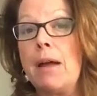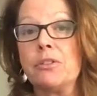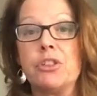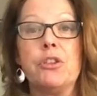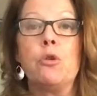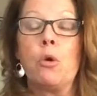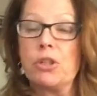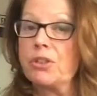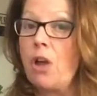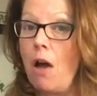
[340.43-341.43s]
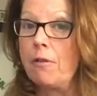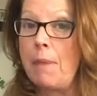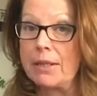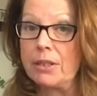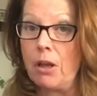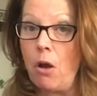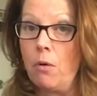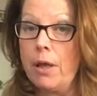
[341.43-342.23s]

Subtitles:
to the gorgeous Gulf of Mexico.